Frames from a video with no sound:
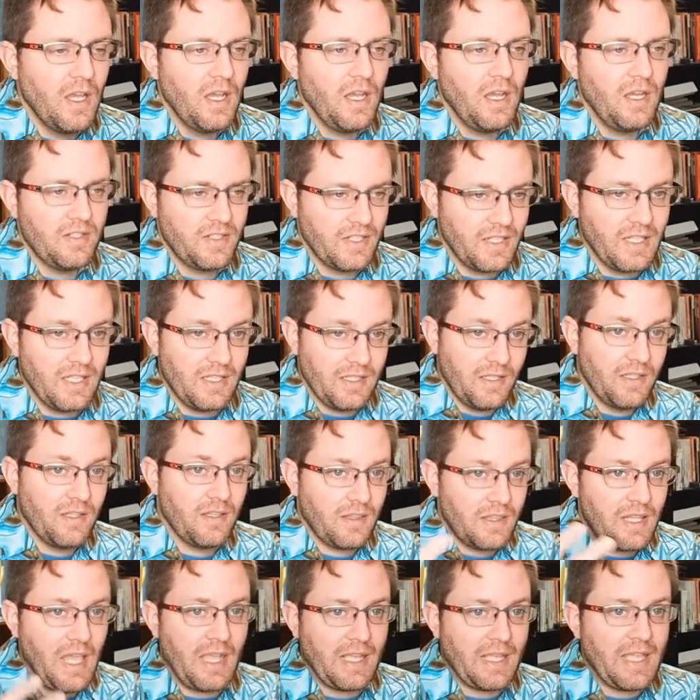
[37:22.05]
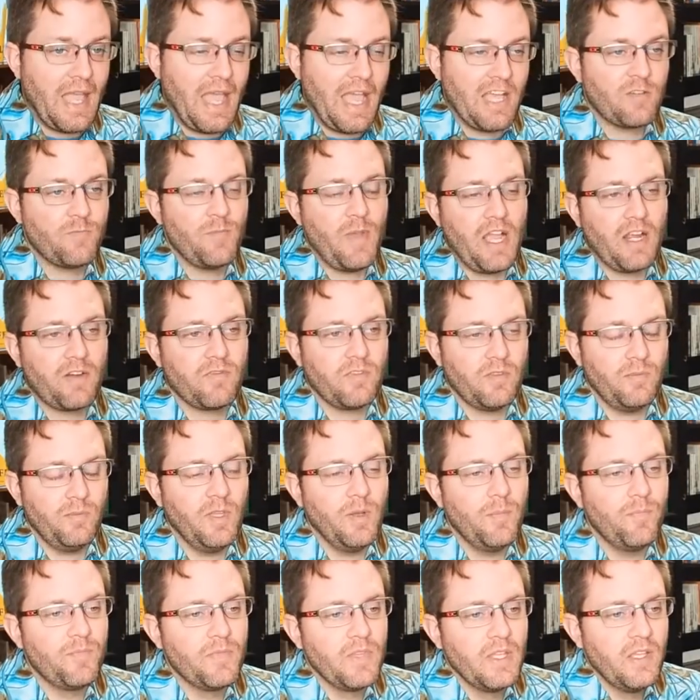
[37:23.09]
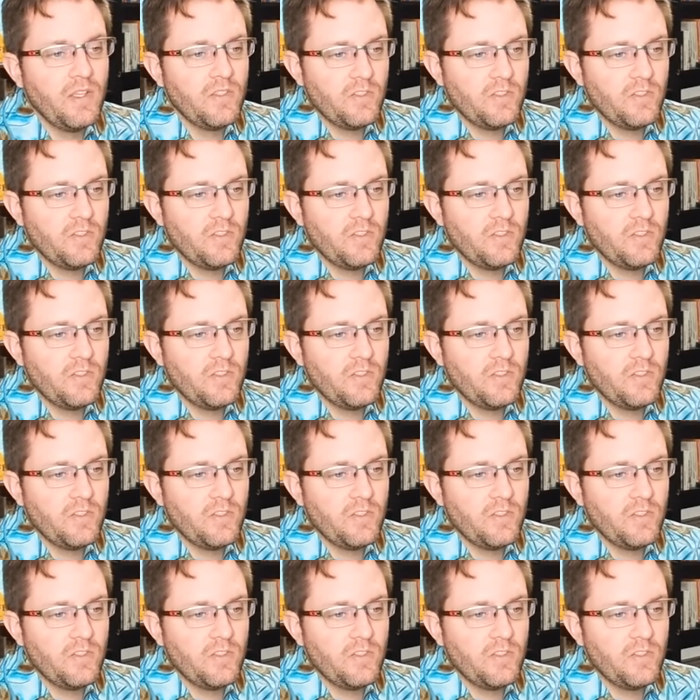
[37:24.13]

uh, to get that cash back from them.